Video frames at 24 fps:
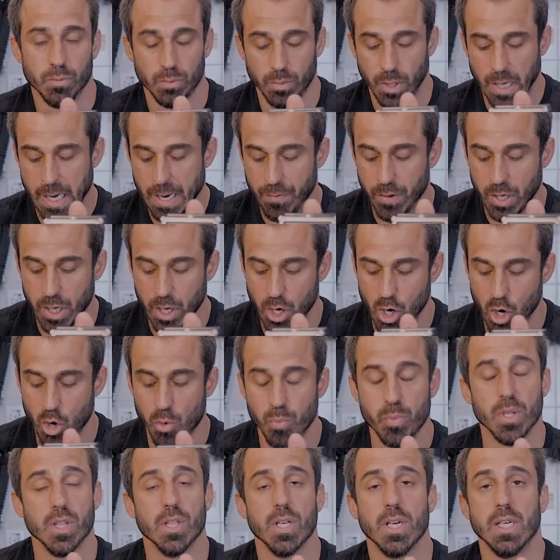Having it
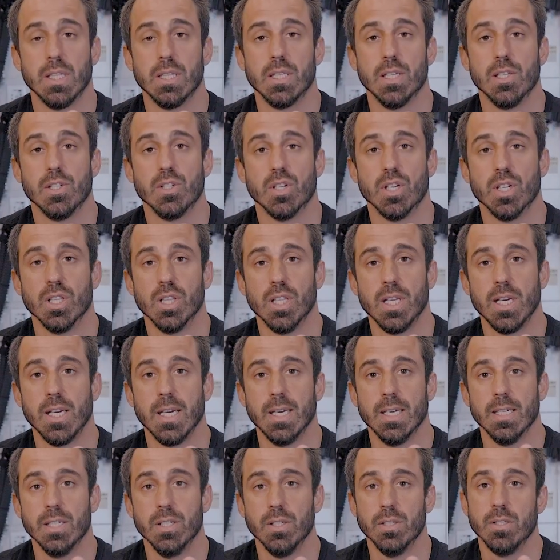open like this on
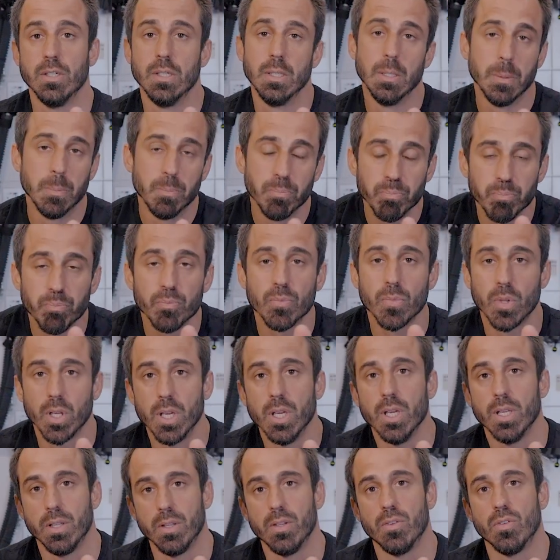land,
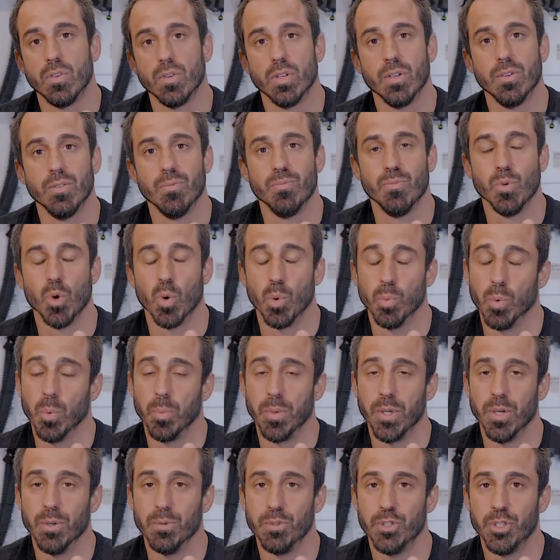it's a normal
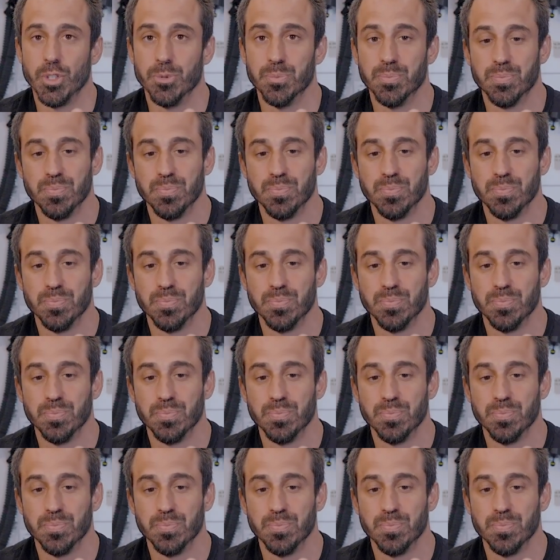PO2.